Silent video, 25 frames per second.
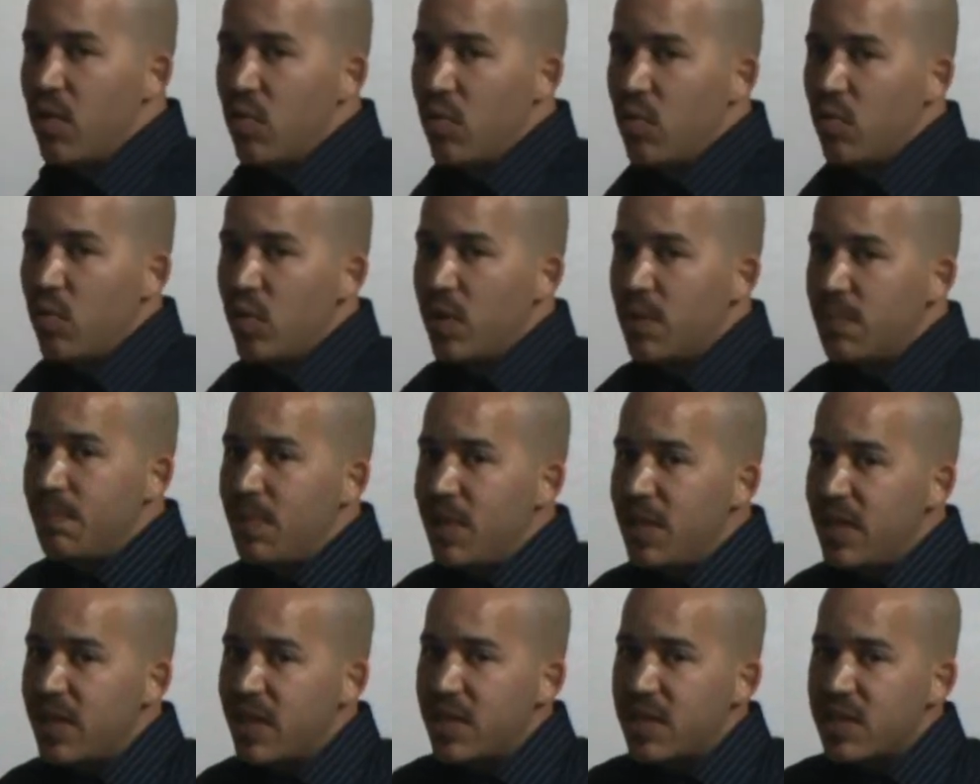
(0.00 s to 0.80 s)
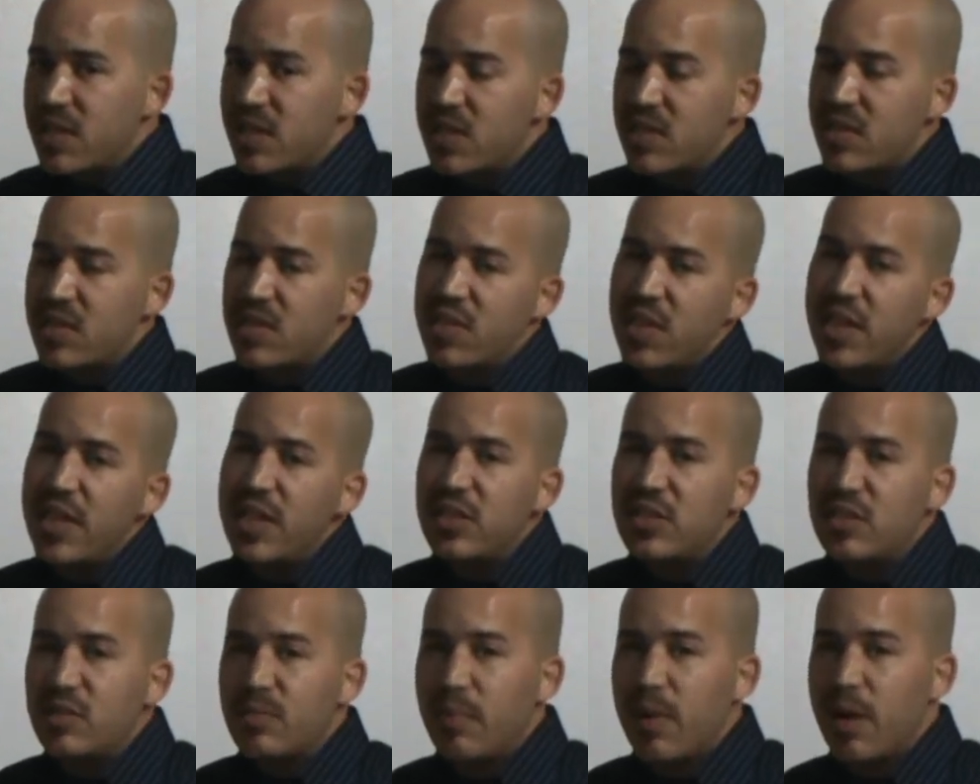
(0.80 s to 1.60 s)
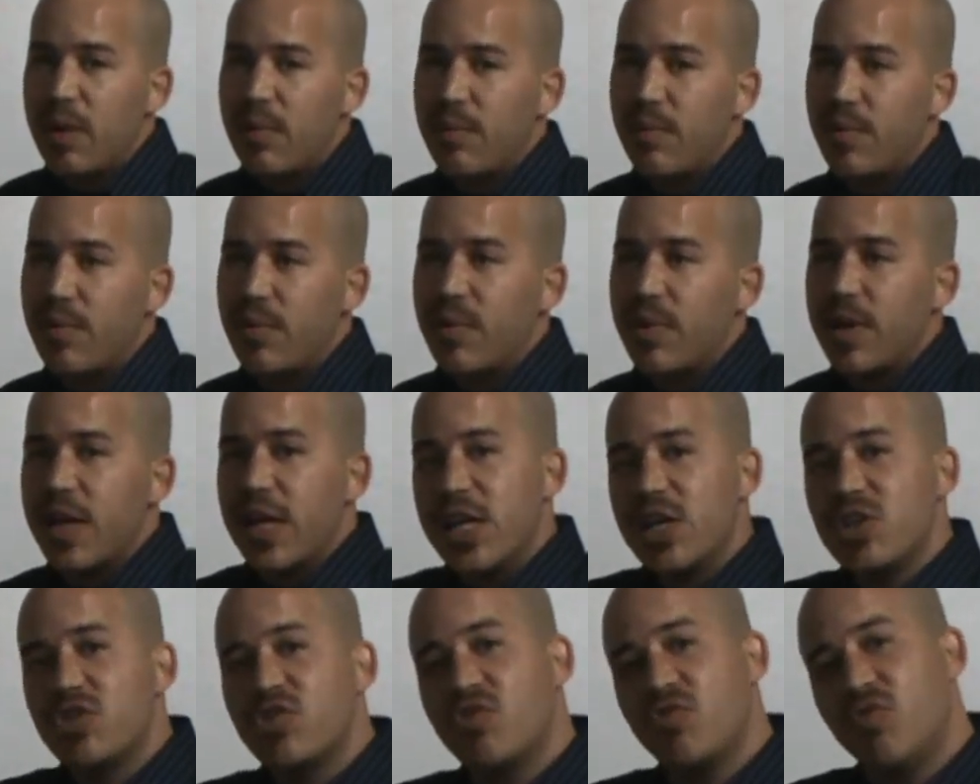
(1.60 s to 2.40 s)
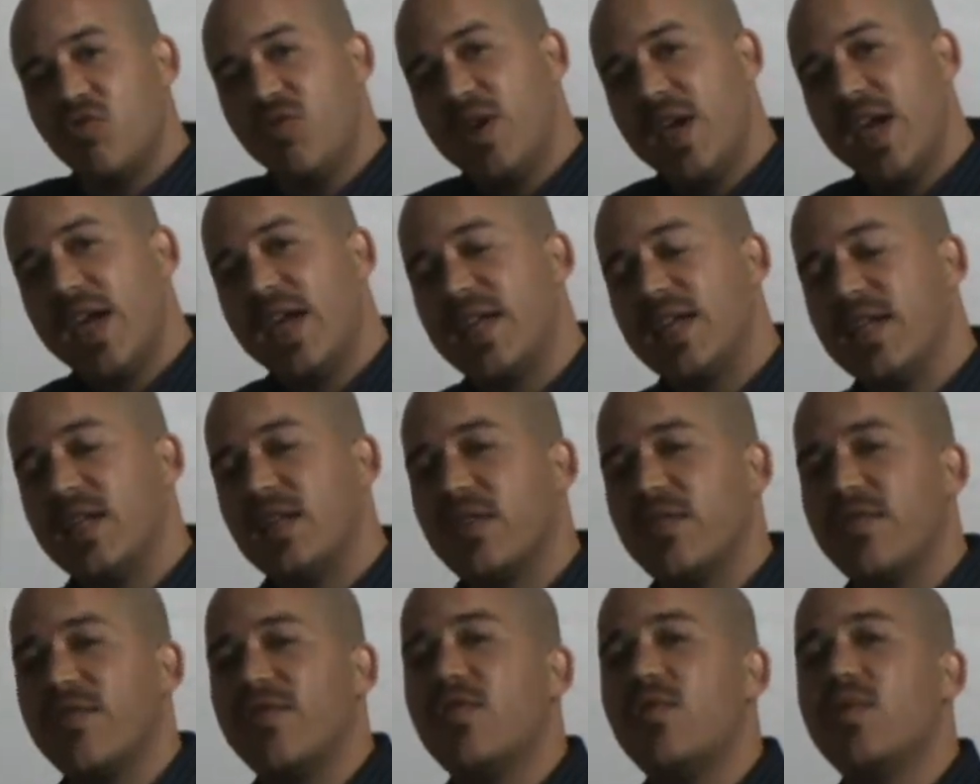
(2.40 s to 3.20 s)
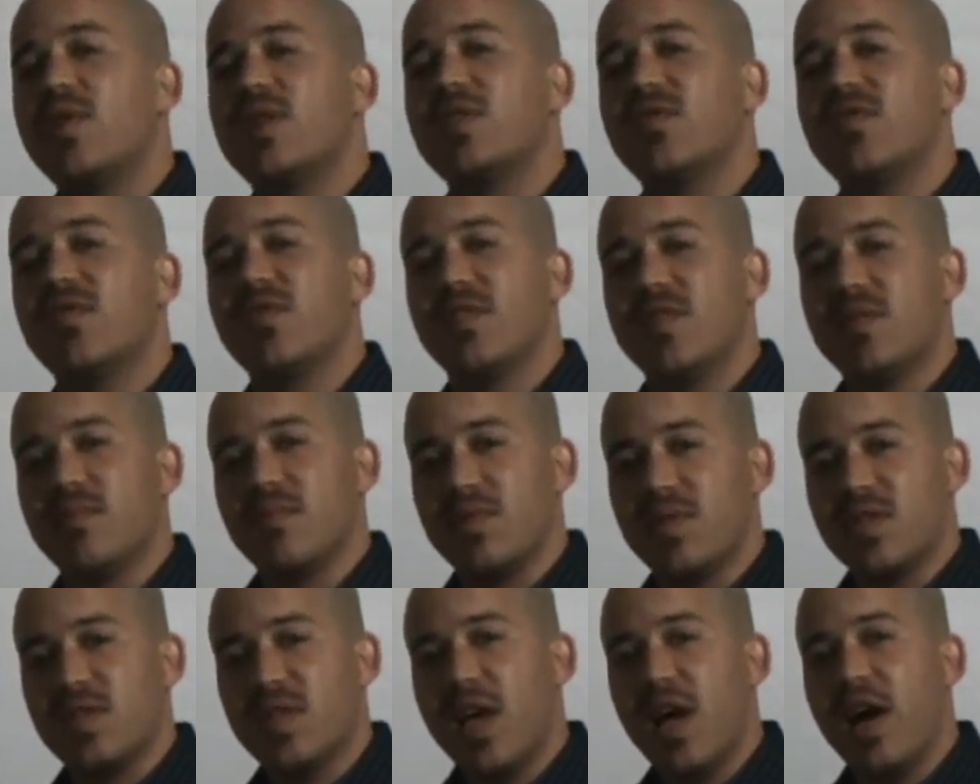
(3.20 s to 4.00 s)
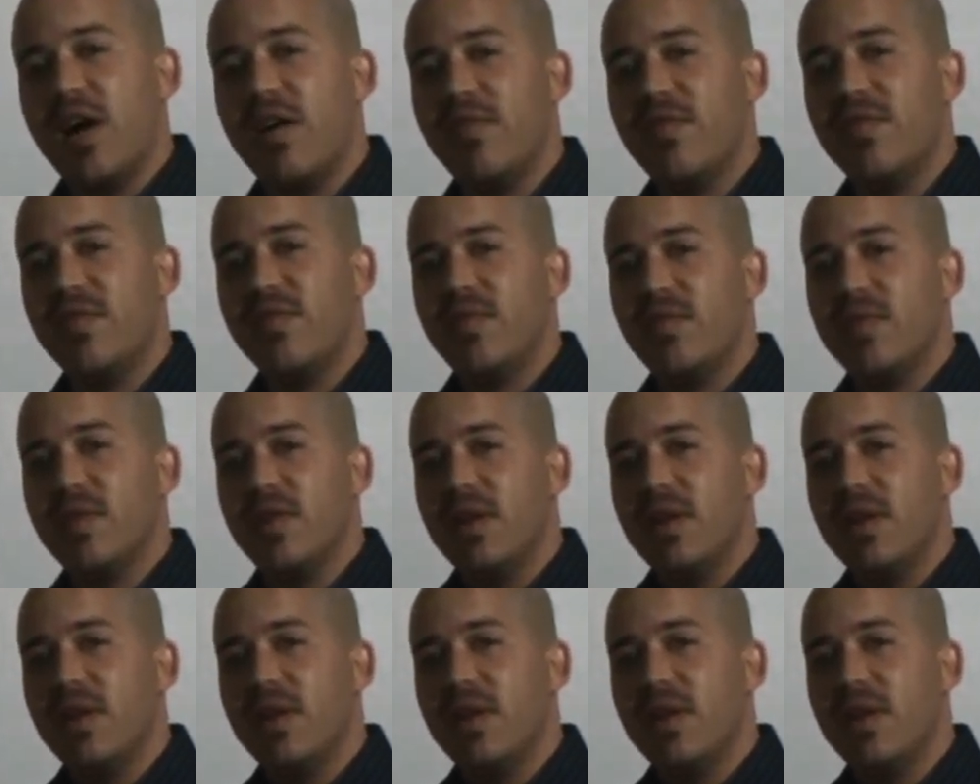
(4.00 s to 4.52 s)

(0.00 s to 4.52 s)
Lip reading: would be the deceased member is creating the voice for himself.